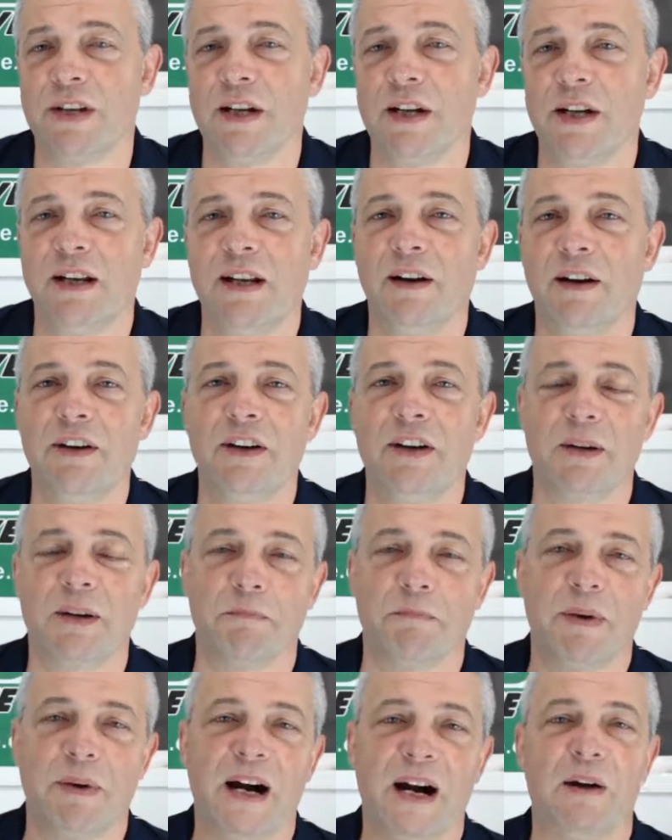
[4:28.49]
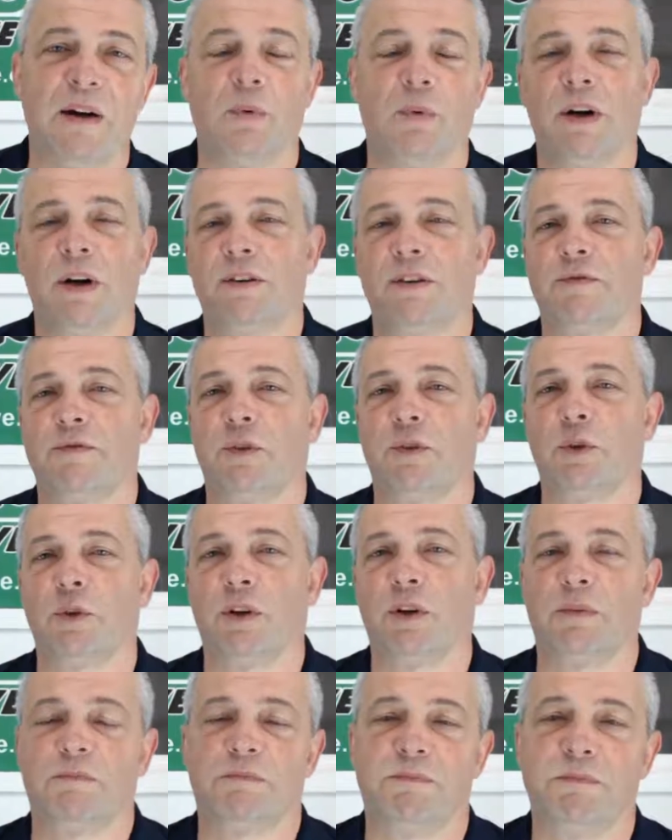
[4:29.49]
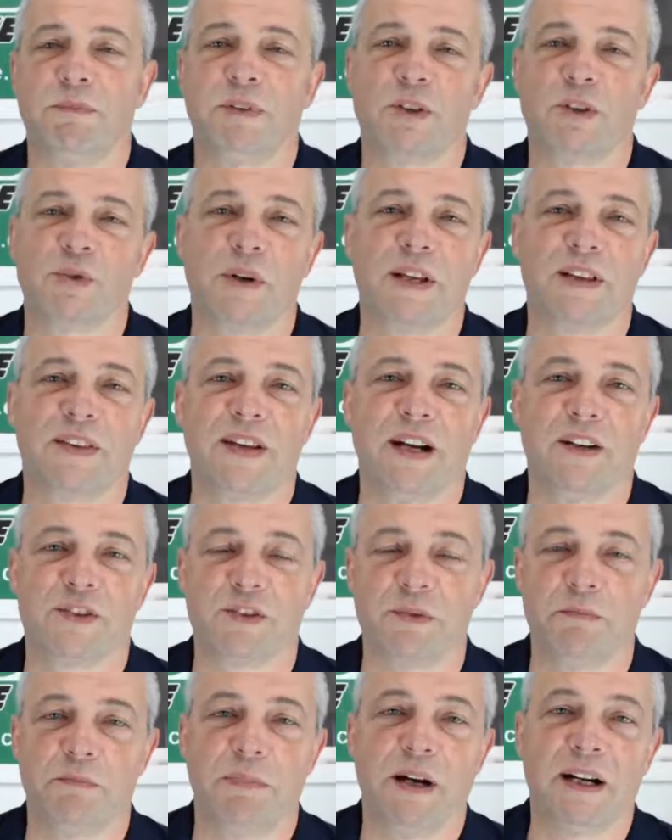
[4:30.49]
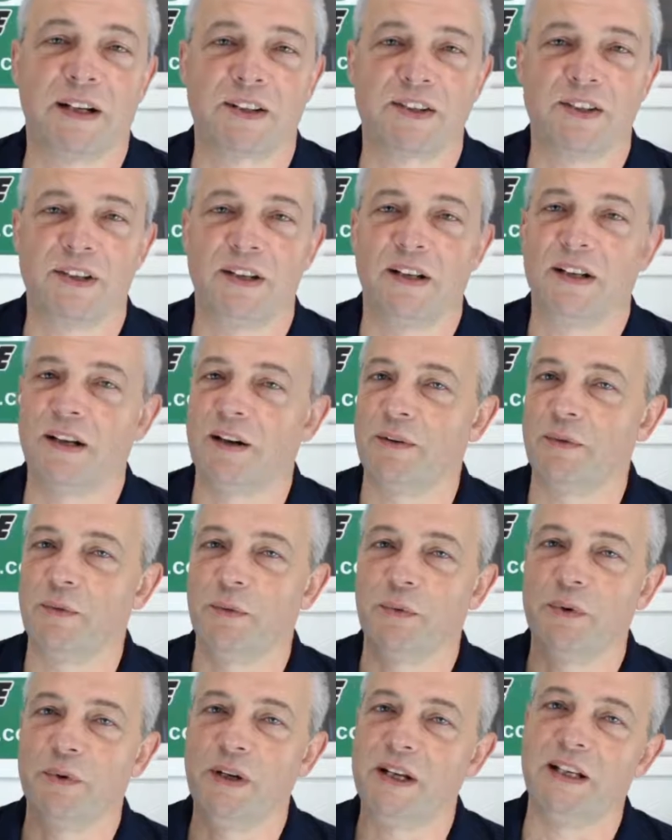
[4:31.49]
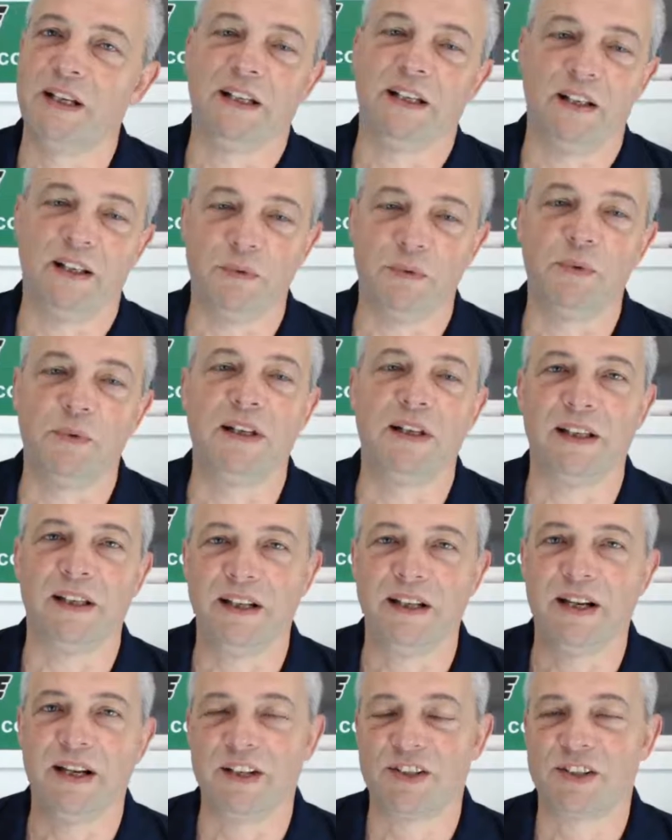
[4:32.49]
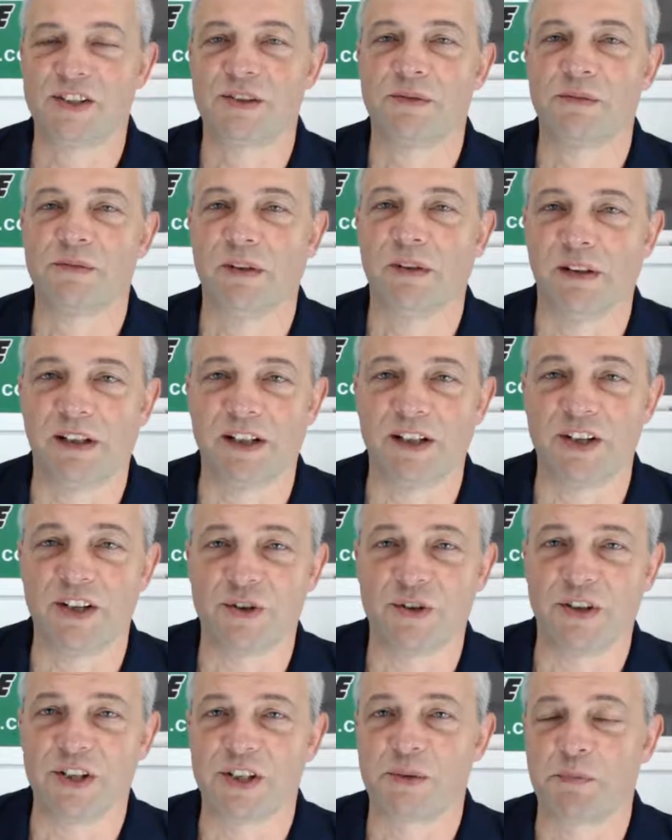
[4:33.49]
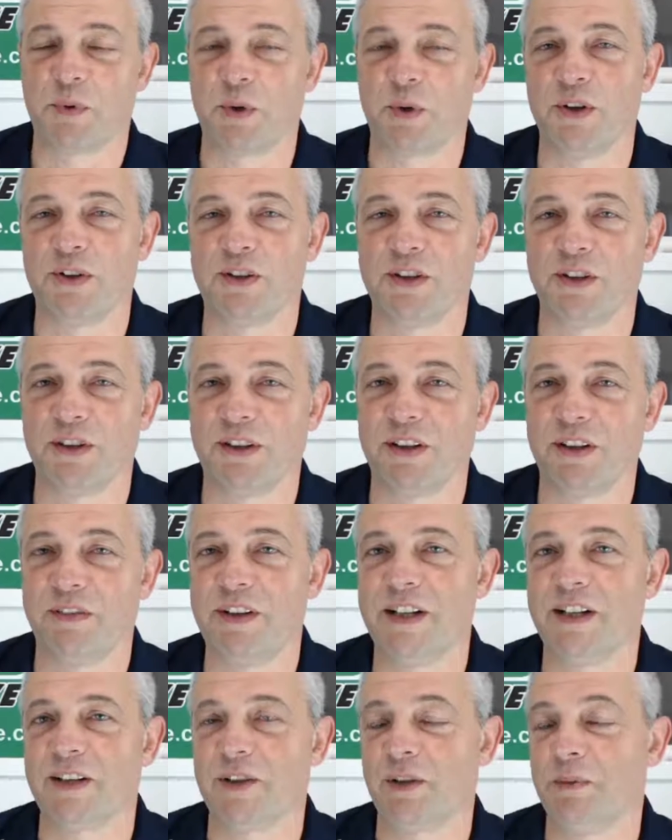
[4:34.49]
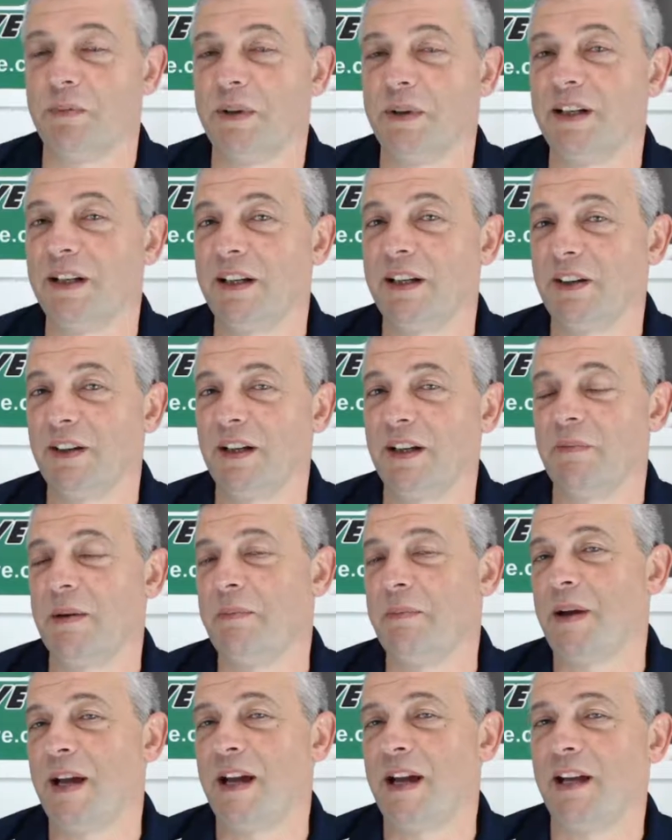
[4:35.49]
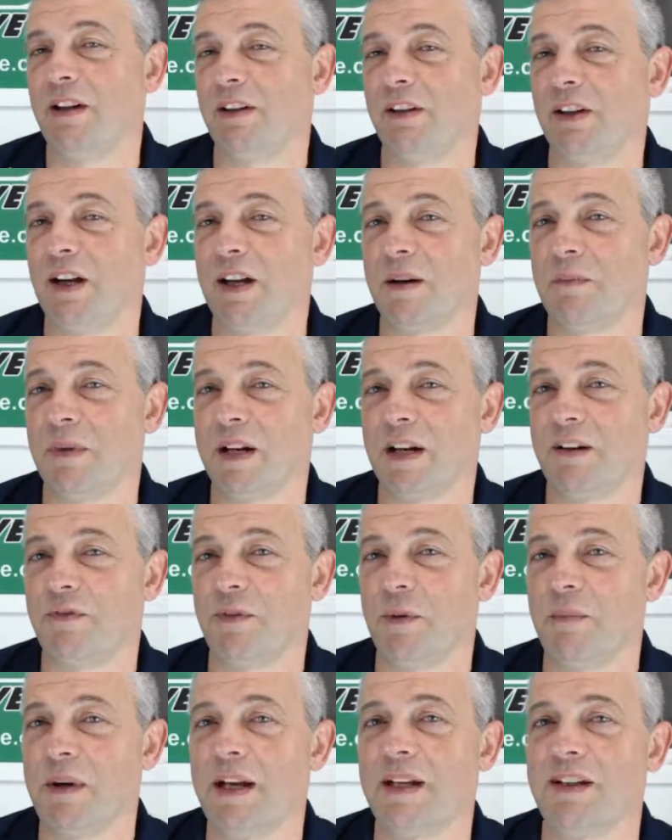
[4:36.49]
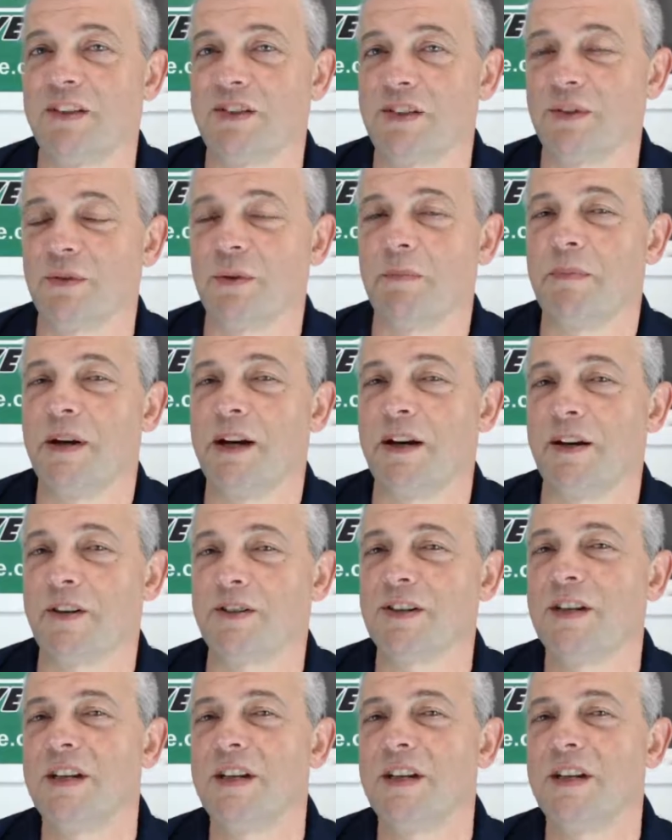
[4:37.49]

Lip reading: Now you can buy one for $20,000 and you get a really, really nice, luxurious sport utility vehicle, but you're going to be paying a lot of money for maintenance and repairs.